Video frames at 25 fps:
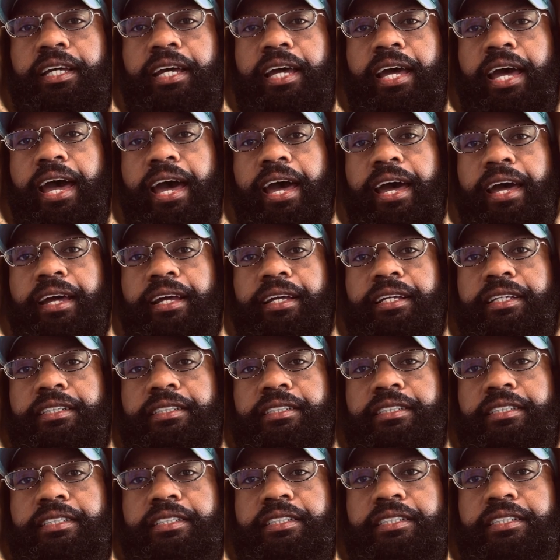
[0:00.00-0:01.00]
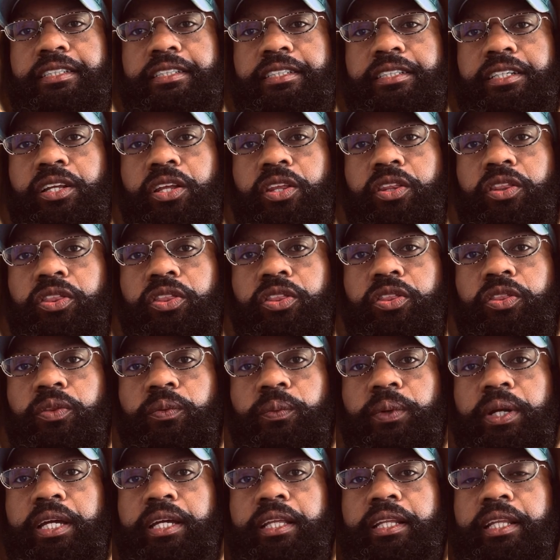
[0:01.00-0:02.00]
has
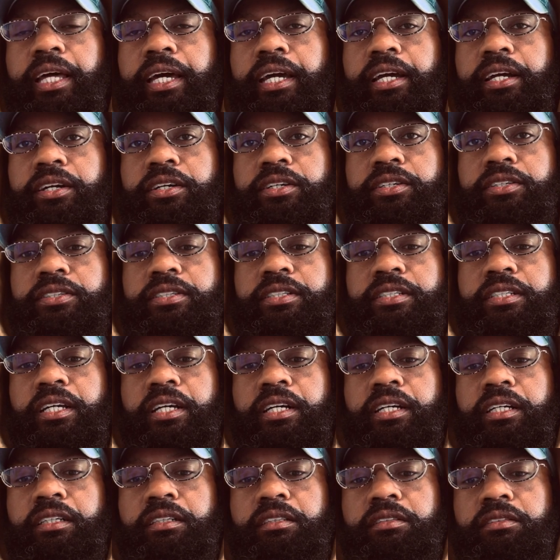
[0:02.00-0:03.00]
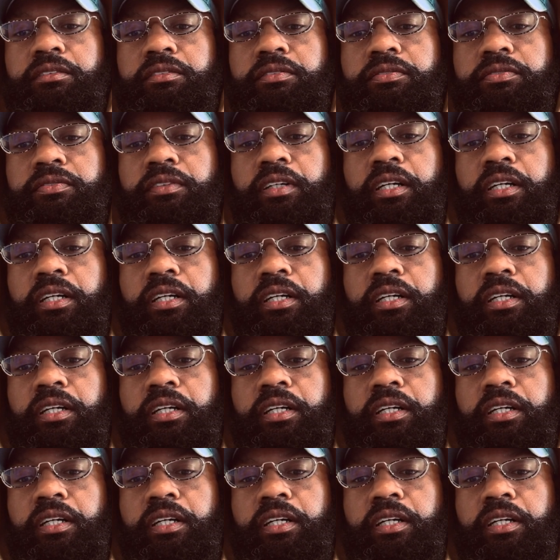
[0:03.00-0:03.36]
3 layers of